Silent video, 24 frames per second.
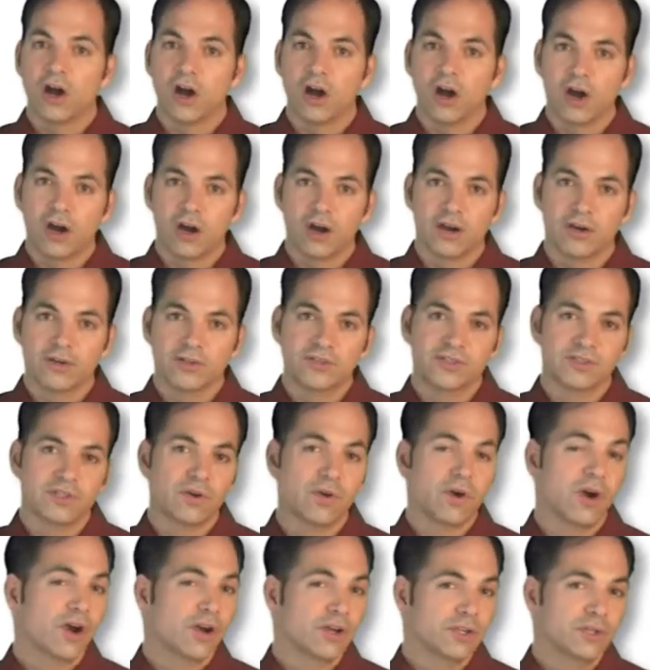
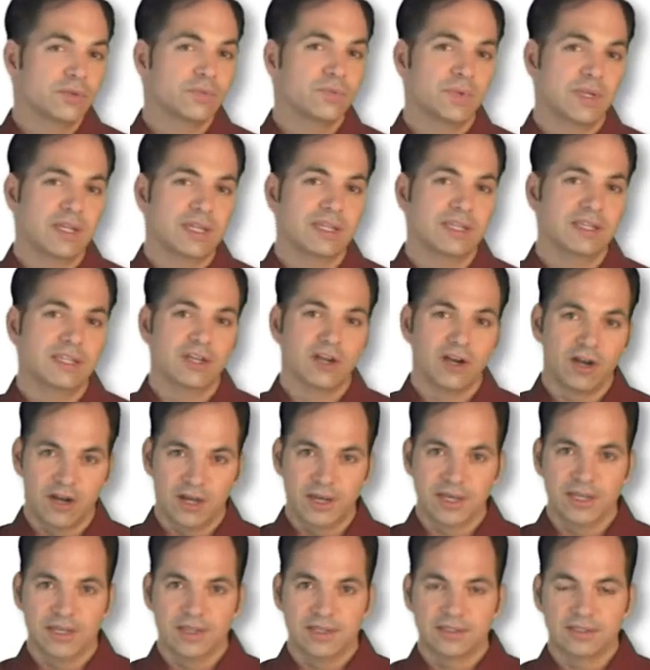So are you reading the
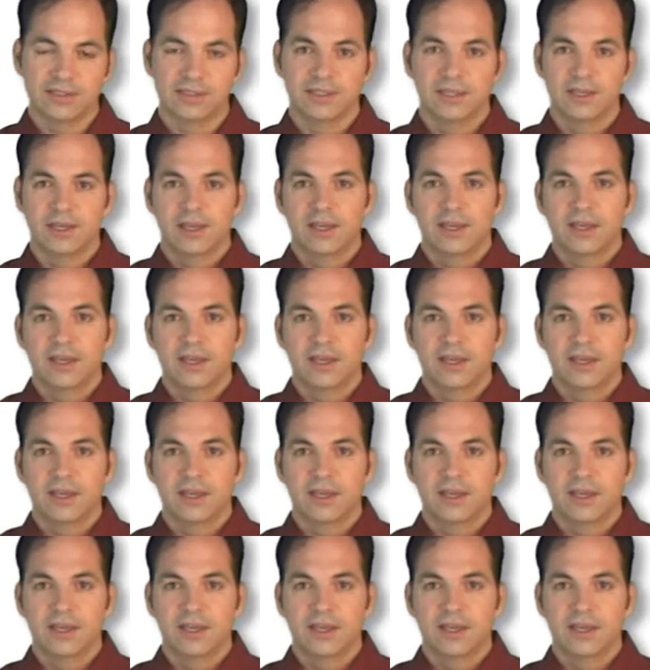audience?